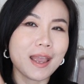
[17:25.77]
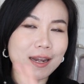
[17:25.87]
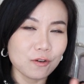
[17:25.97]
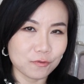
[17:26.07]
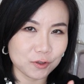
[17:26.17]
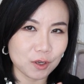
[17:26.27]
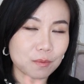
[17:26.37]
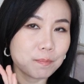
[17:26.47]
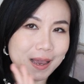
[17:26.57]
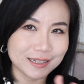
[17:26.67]
Any of you
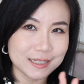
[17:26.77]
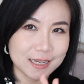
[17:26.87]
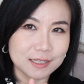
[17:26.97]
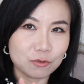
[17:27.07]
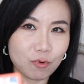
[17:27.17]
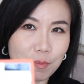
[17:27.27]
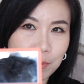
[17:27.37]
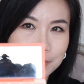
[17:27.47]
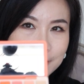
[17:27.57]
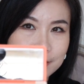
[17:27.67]
back days,
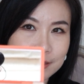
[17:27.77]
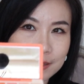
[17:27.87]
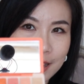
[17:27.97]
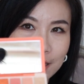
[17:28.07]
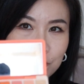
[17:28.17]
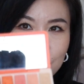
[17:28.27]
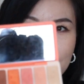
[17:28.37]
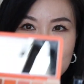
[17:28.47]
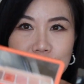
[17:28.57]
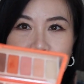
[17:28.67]
remember this at your
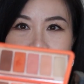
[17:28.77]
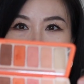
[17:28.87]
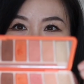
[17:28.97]
house.